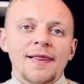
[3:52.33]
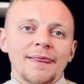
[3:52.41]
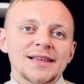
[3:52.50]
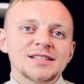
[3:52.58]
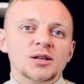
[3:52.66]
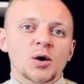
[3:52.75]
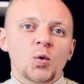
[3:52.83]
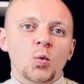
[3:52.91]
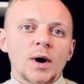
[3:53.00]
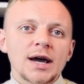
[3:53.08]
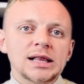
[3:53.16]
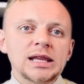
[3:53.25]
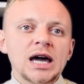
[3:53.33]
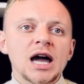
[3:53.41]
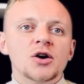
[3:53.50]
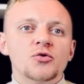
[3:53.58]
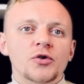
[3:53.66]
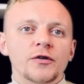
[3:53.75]
let's quickly
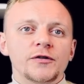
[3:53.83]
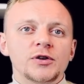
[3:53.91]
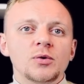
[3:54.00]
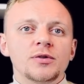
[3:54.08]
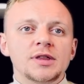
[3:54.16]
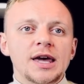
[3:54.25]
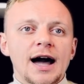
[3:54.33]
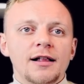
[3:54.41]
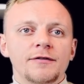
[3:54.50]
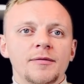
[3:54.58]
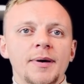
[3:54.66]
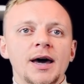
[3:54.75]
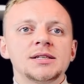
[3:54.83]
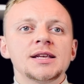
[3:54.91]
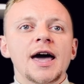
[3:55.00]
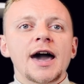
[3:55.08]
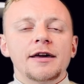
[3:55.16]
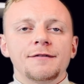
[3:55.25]
review the alphabet
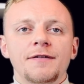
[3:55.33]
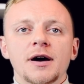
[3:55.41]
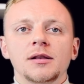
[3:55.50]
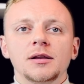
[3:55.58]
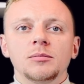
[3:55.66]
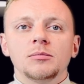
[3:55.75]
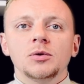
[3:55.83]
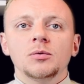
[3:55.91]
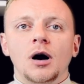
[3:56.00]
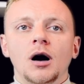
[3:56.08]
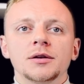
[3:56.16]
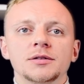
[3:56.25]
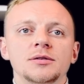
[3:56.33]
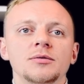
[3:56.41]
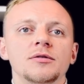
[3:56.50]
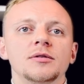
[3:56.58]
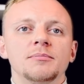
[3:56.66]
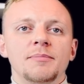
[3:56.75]
and finally move on to
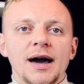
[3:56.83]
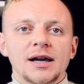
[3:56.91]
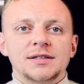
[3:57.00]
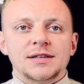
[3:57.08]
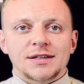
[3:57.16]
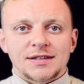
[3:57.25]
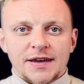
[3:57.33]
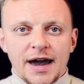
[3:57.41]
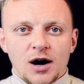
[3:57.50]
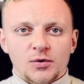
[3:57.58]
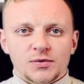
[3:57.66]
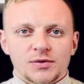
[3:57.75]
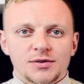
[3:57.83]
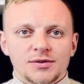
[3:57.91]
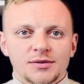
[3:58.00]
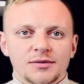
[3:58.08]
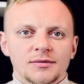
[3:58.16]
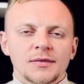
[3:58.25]
the basic sounds.
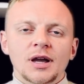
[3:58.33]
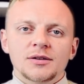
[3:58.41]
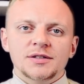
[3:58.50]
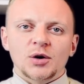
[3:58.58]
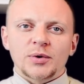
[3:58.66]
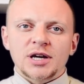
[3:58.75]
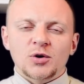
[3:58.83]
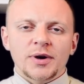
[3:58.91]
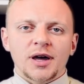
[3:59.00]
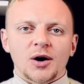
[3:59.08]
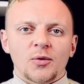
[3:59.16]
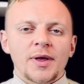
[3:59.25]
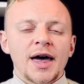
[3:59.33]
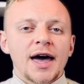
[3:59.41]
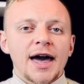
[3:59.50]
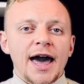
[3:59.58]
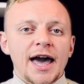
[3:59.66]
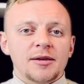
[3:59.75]
So here we go: A,